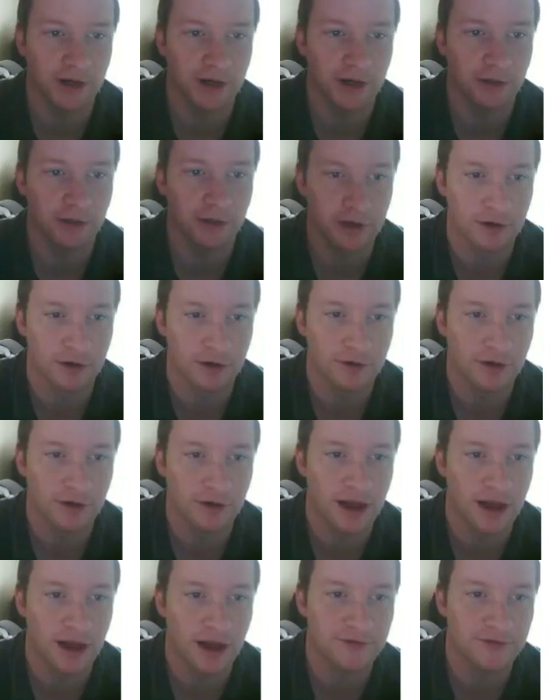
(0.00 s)
here we go.
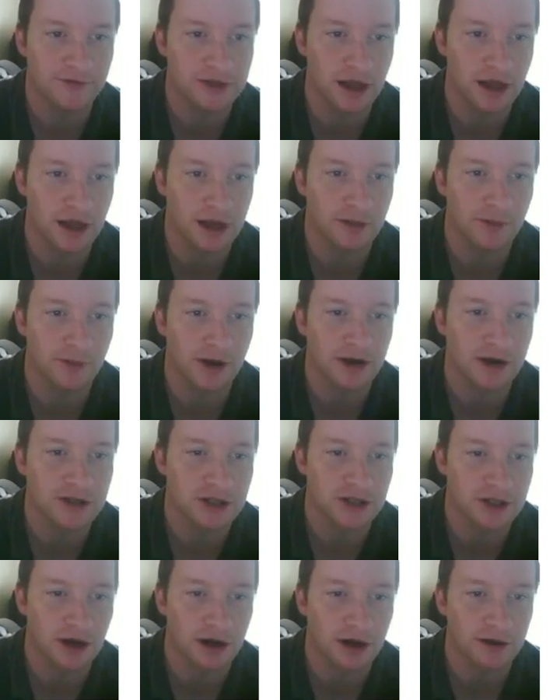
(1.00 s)
Life is like a box
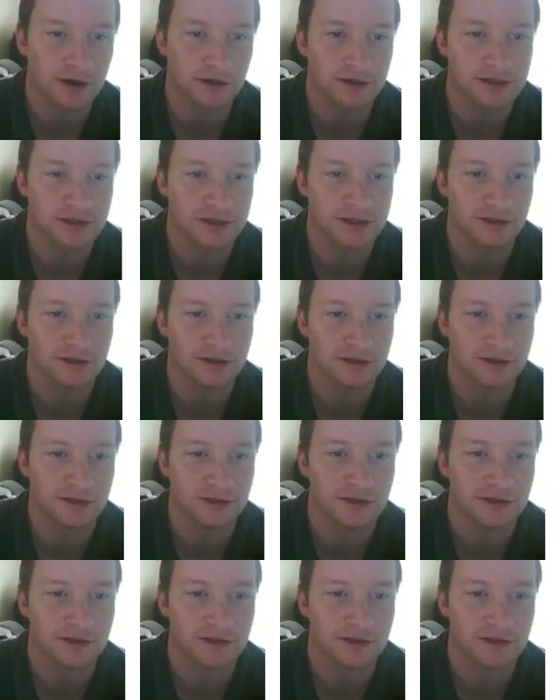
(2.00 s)
of chocolates. So,